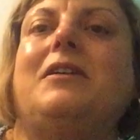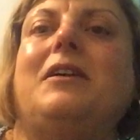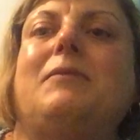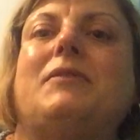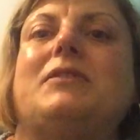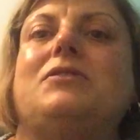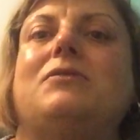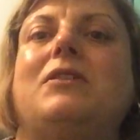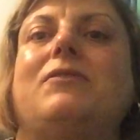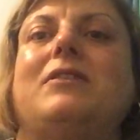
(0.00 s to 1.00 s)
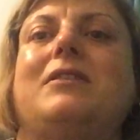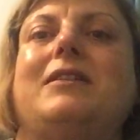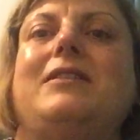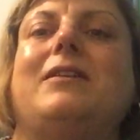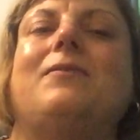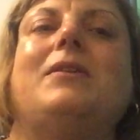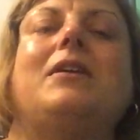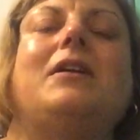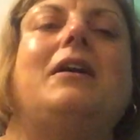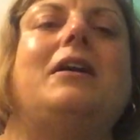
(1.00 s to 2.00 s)
I'll send you over, and
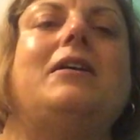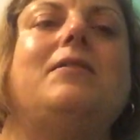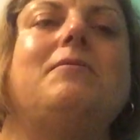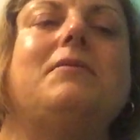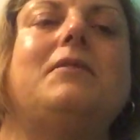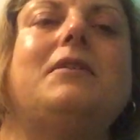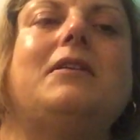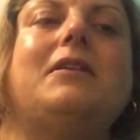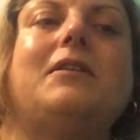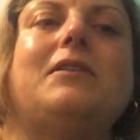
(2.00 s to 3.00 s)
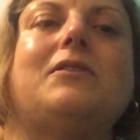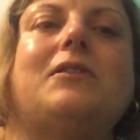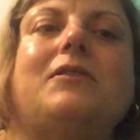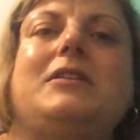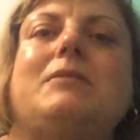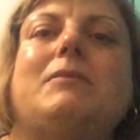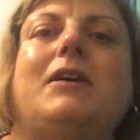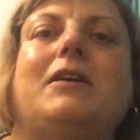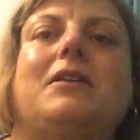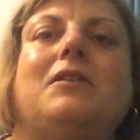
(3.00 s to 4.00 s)
yeah. So this is
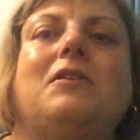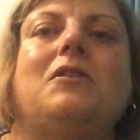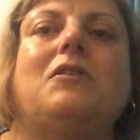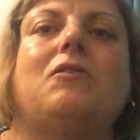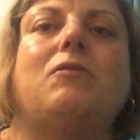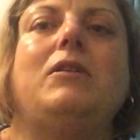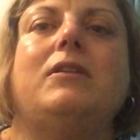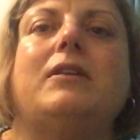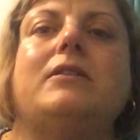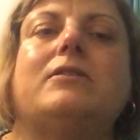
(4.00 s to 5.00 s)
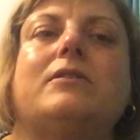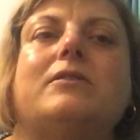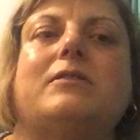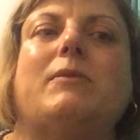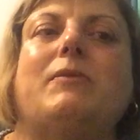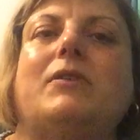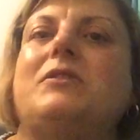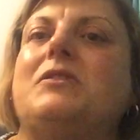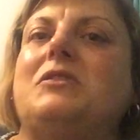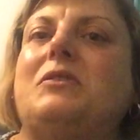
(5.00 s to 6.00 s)
my three things swimming world
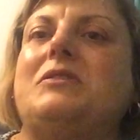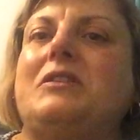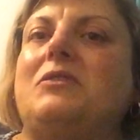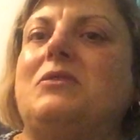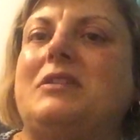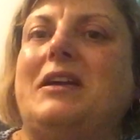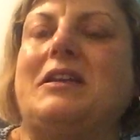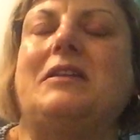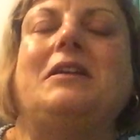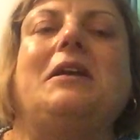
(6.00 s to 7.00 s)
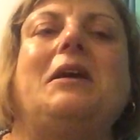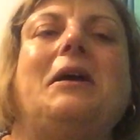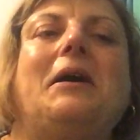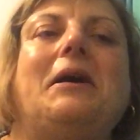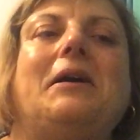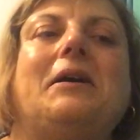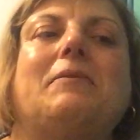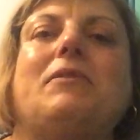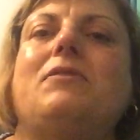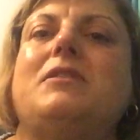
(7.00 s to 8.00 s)
don't tell you tag. I
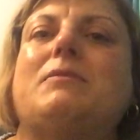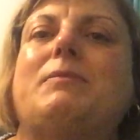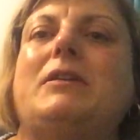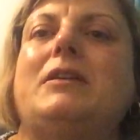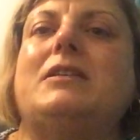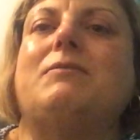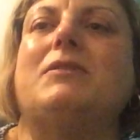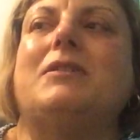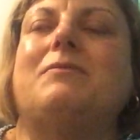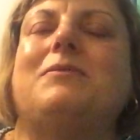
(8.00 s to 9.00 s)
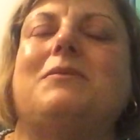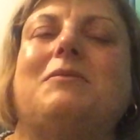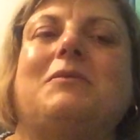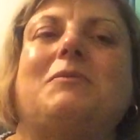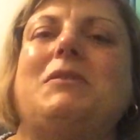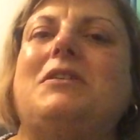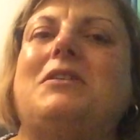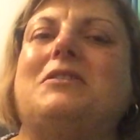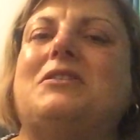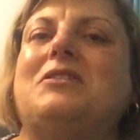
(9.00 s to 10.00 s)
thought this might be easy, but a bit
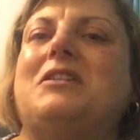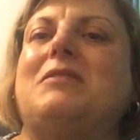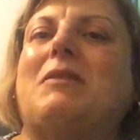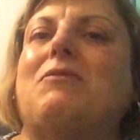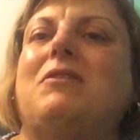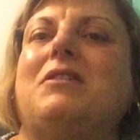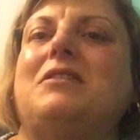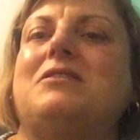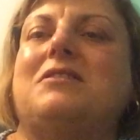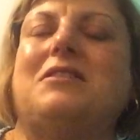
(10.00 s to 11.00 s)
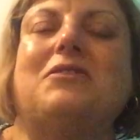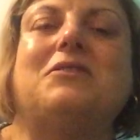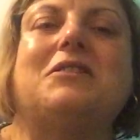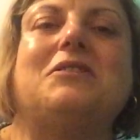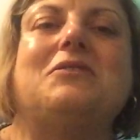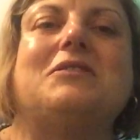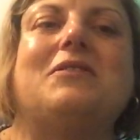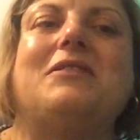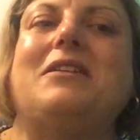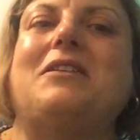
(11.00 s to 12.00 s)
hard actually thinking about three things they don't tell you.
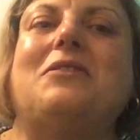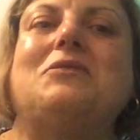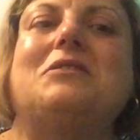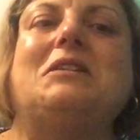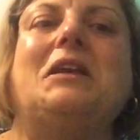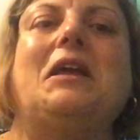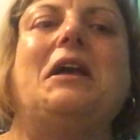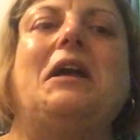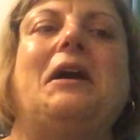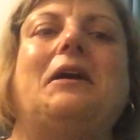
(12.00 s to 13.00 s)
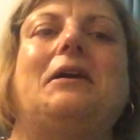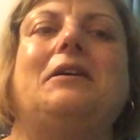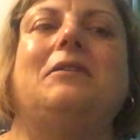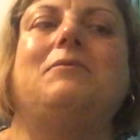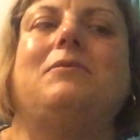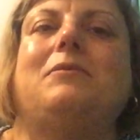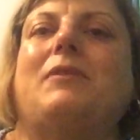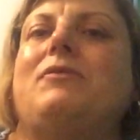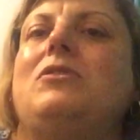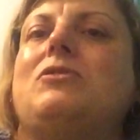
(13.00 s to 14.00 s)
So here goes. My
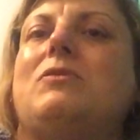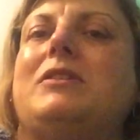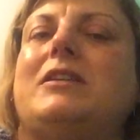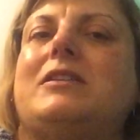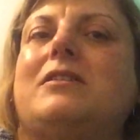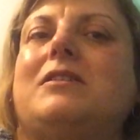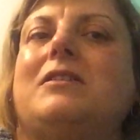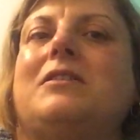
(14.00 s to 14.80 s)
first one is